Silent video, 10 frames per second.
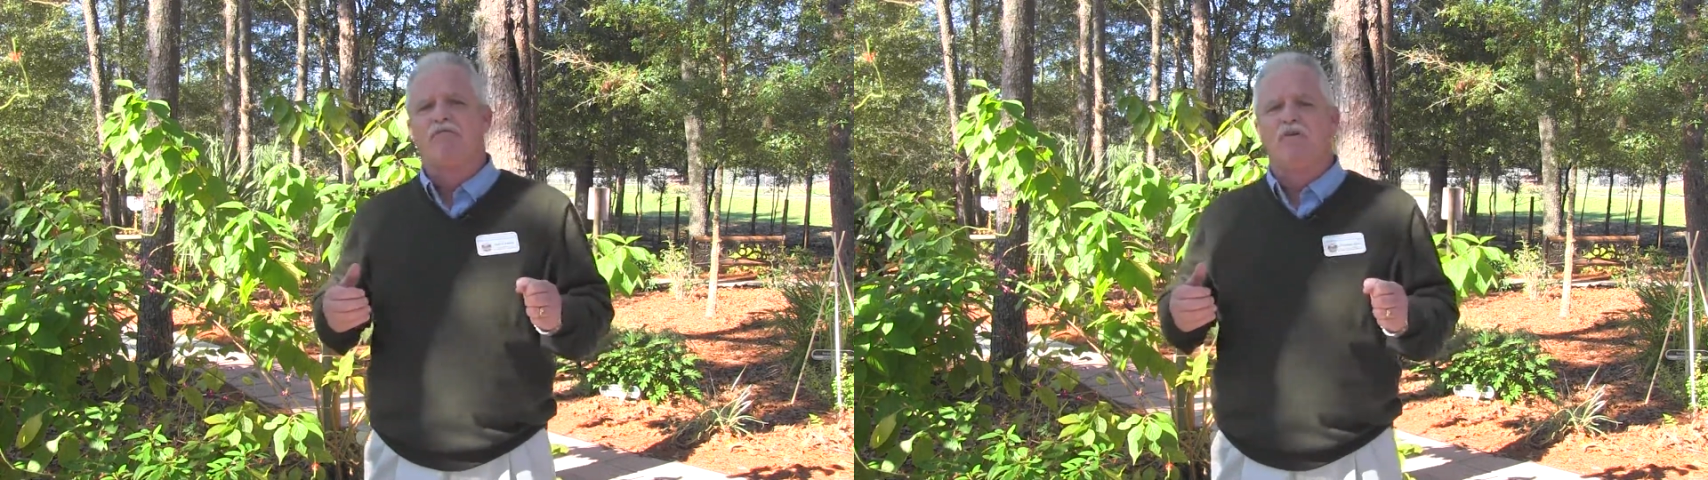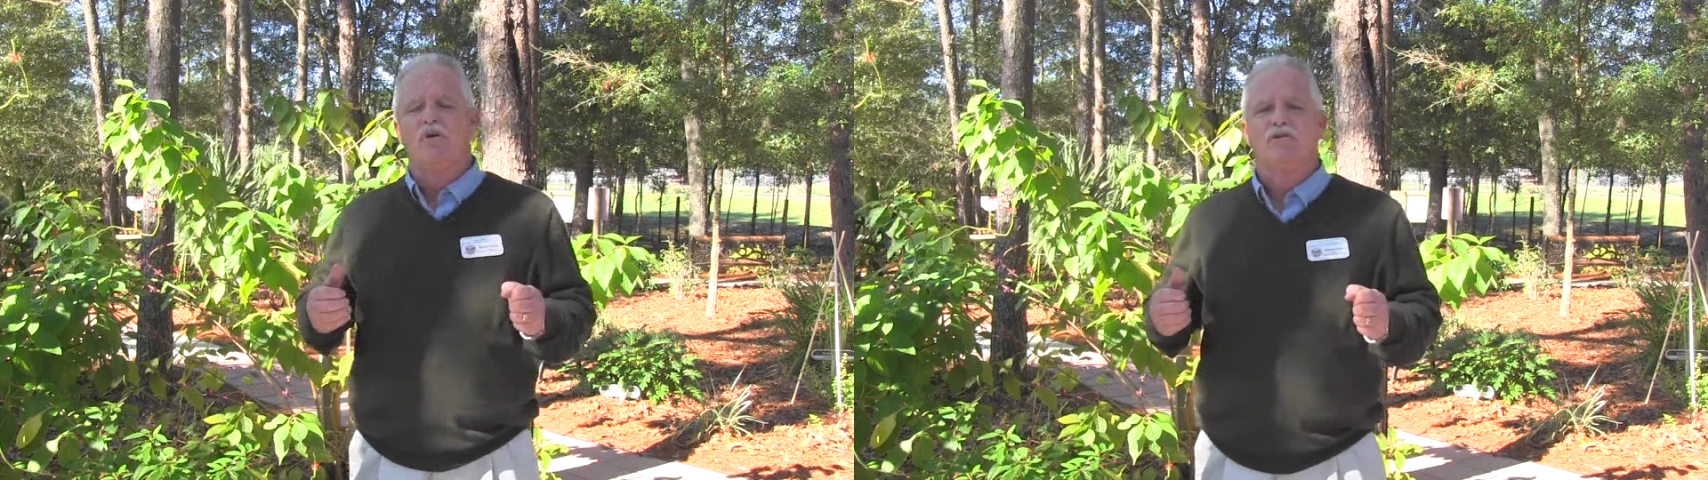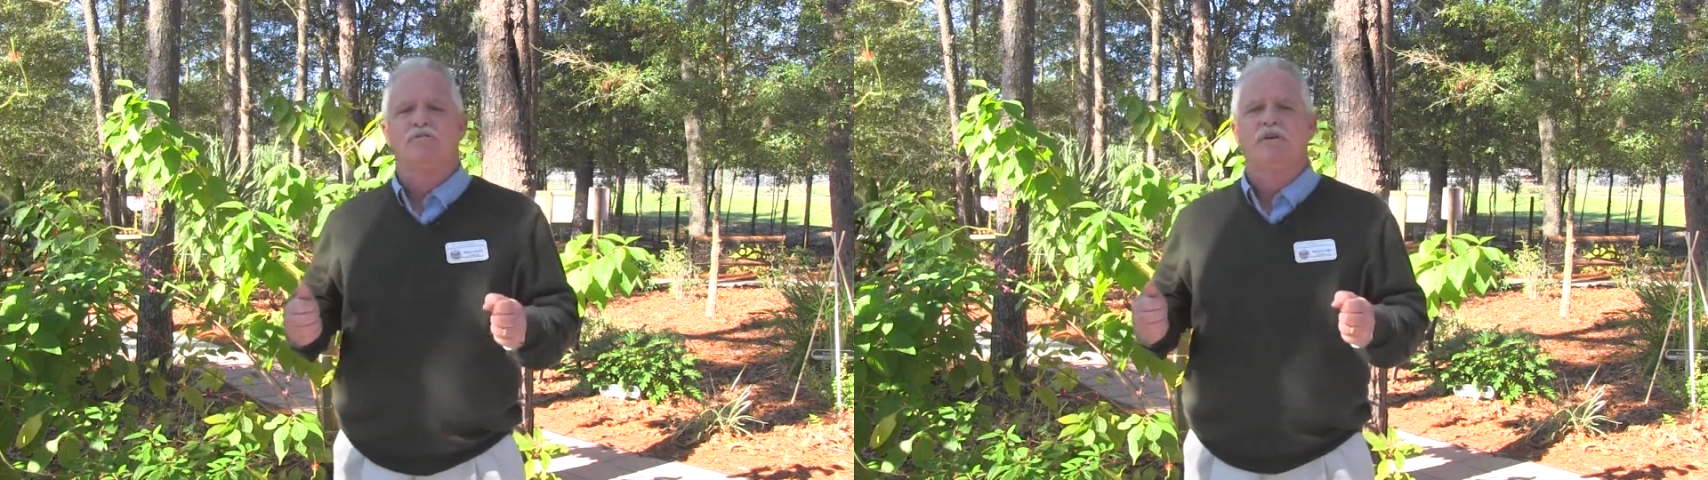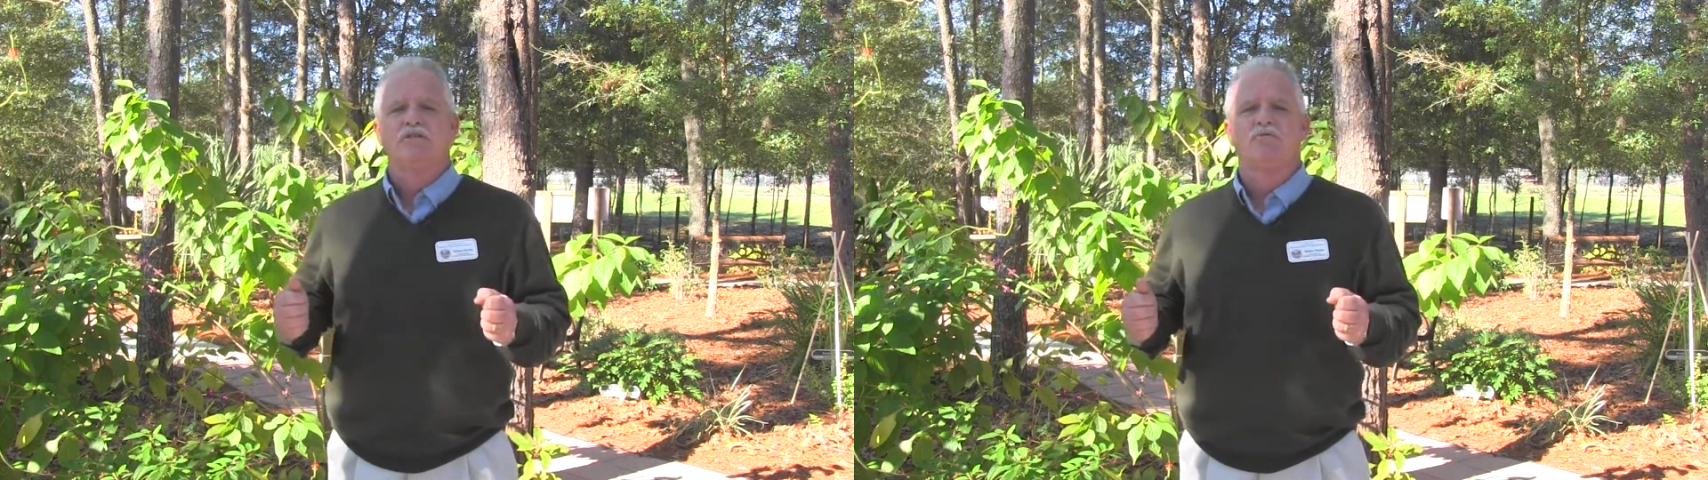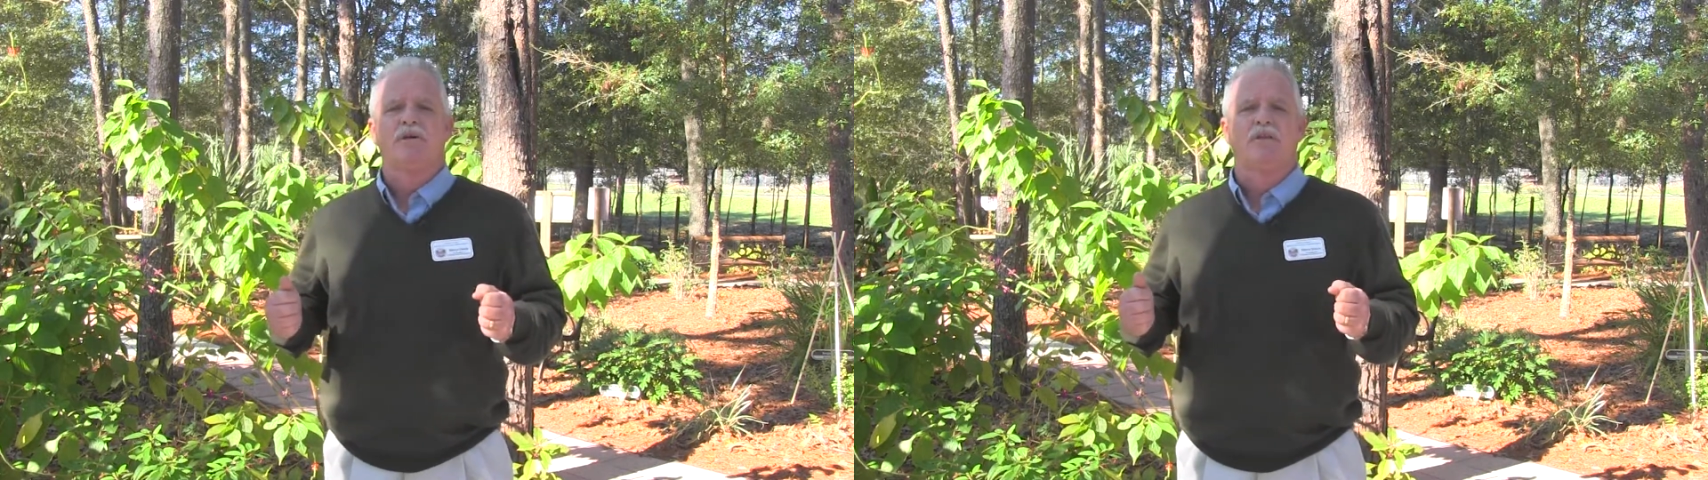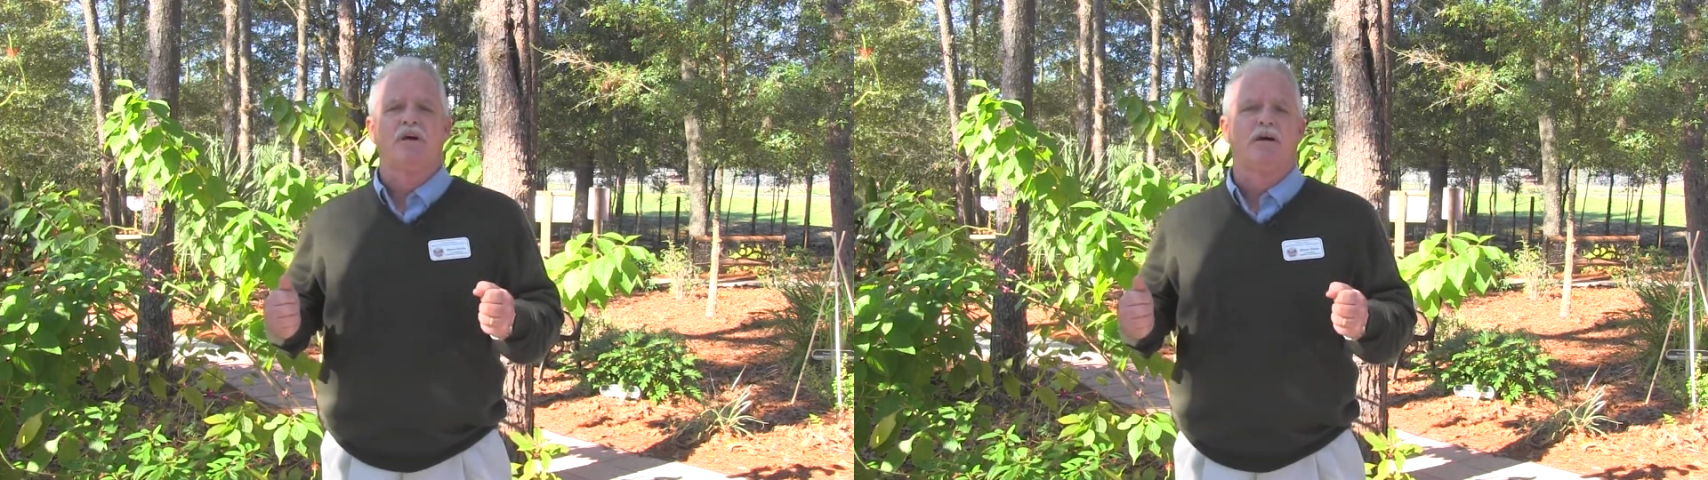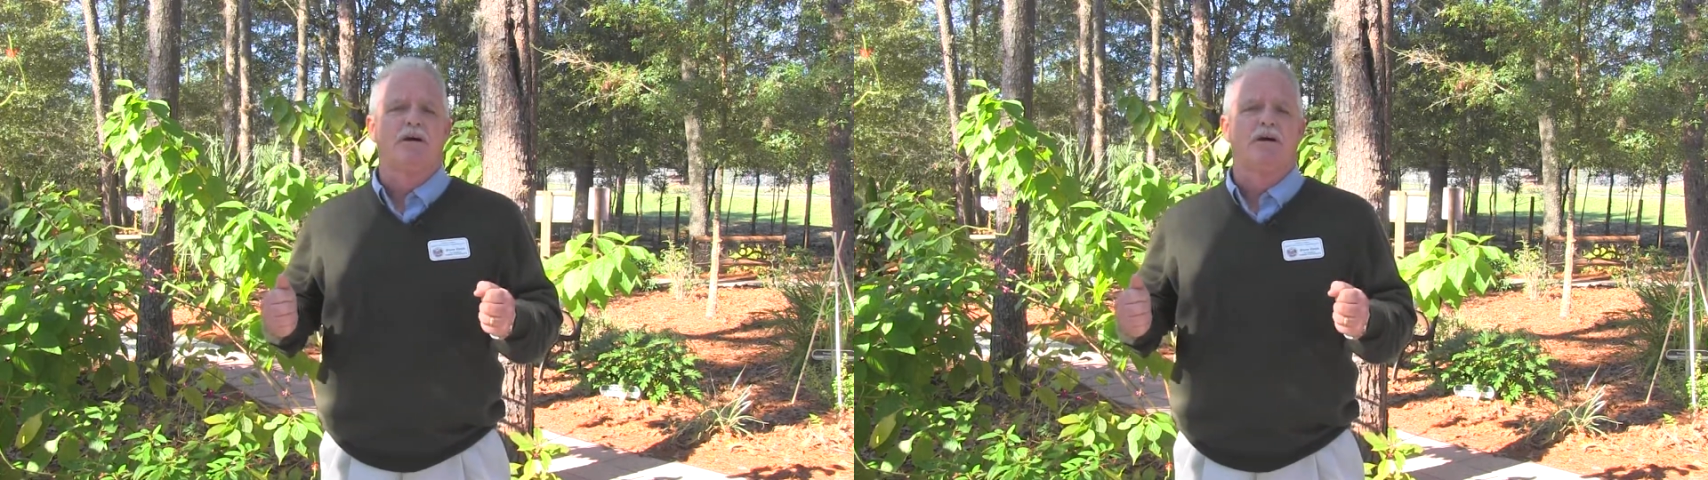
for those of us with